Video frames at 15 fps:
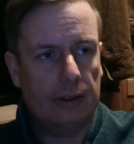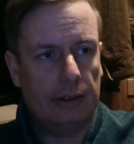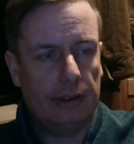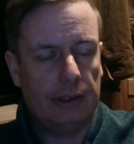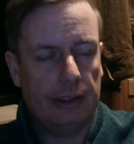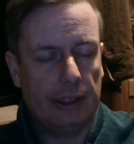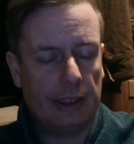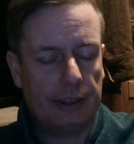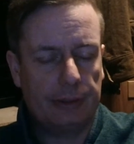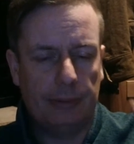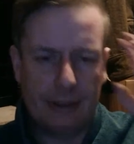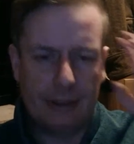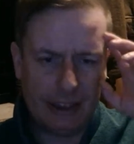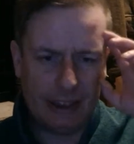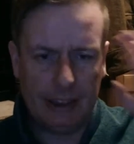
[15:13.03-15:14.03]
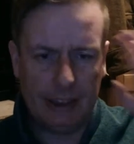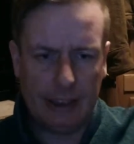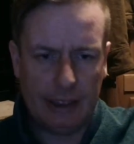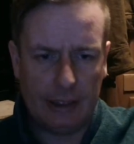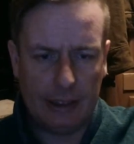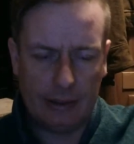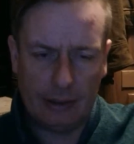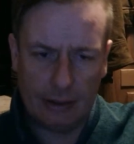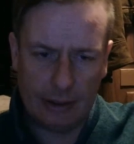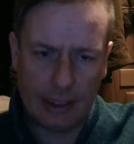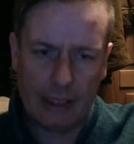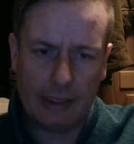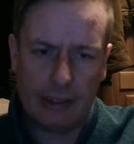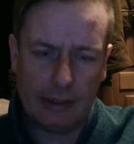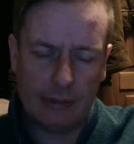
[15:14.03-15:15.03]
the actual D-Day
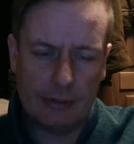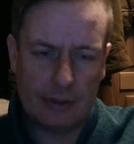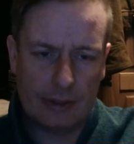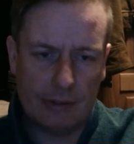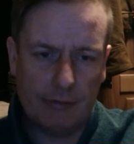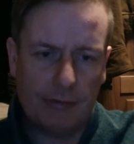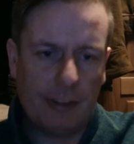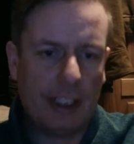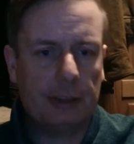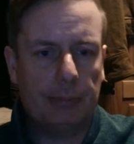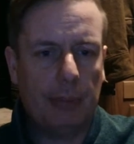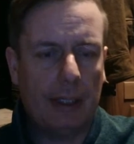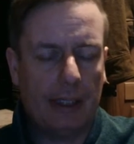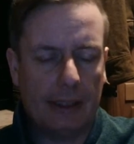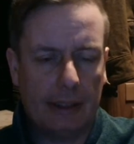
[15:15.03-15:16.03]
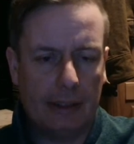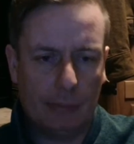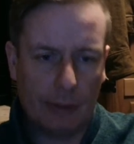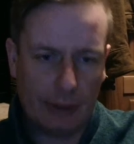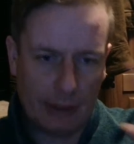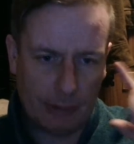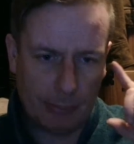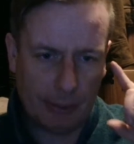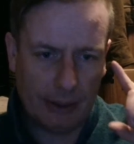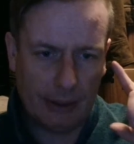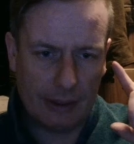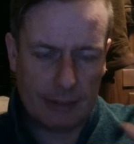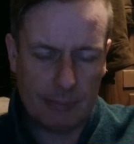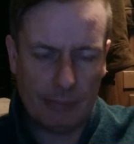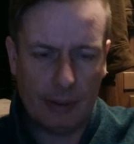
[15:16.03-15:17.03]
landing was a flashback in one of the
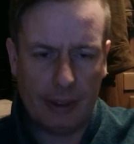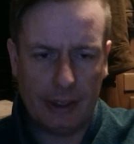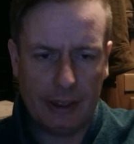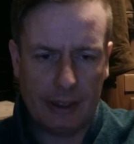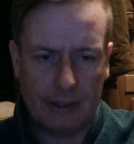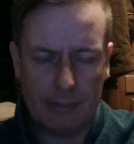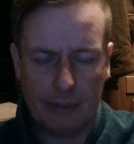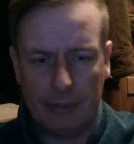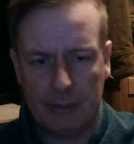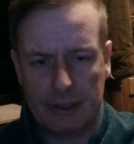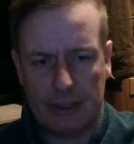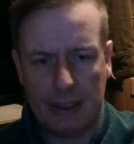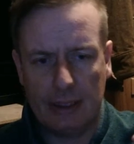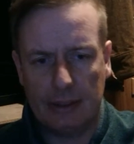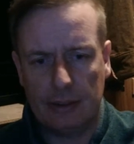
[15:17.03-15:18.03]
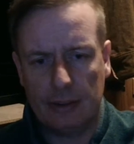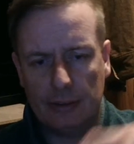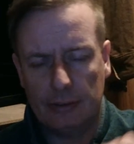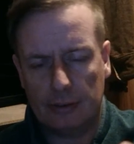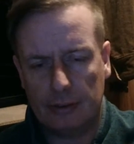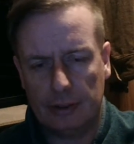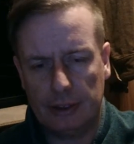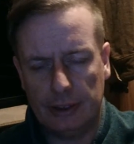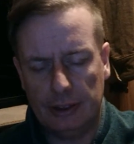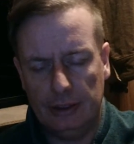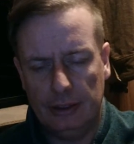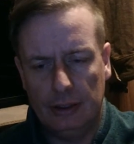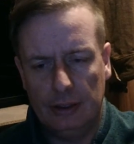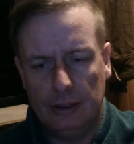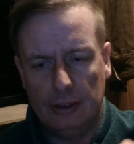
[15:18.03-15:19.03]
pilot's minds when he was telling another
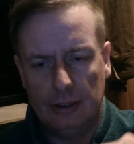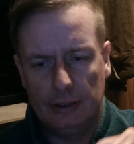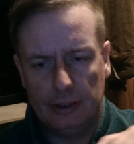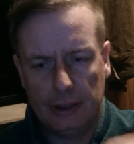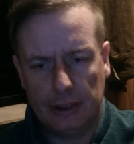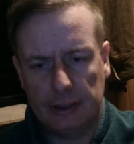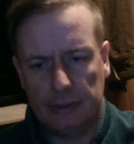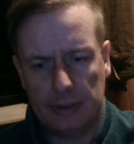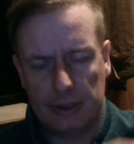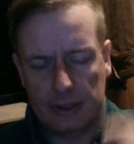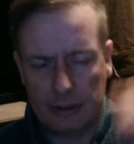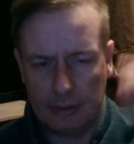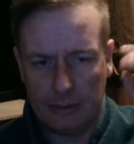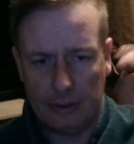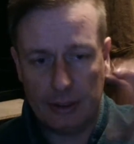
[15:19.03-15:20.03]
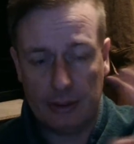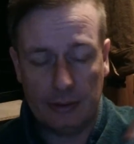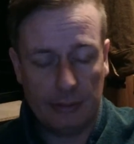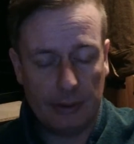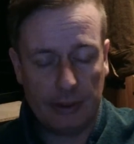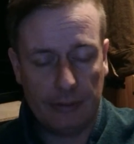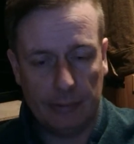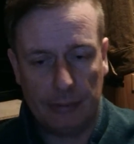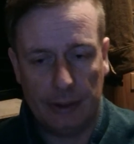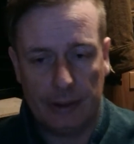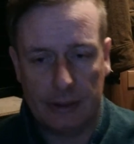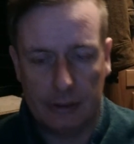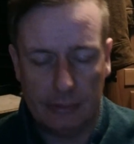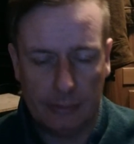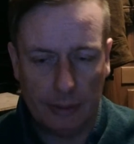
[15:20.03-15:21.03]
guy the actual story. I don't want to give it
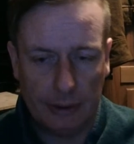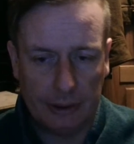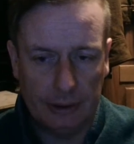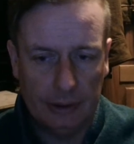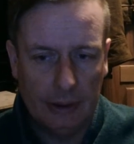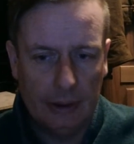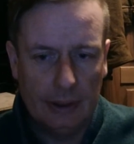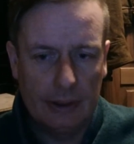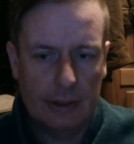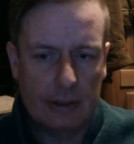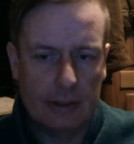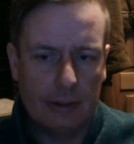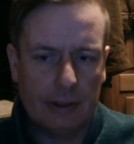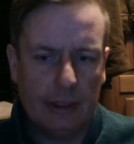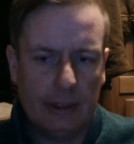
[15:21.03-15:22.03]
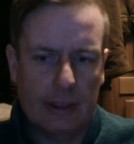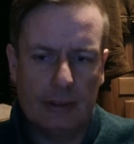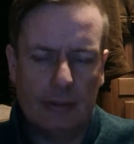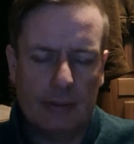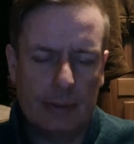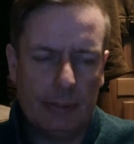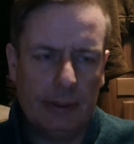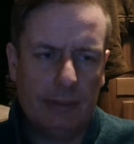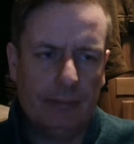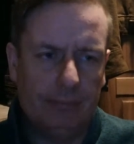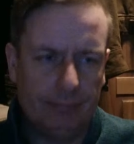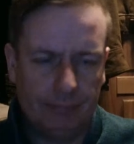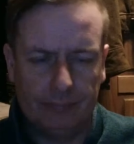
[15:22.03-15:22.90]
away too much. So, yeah, so it was a bit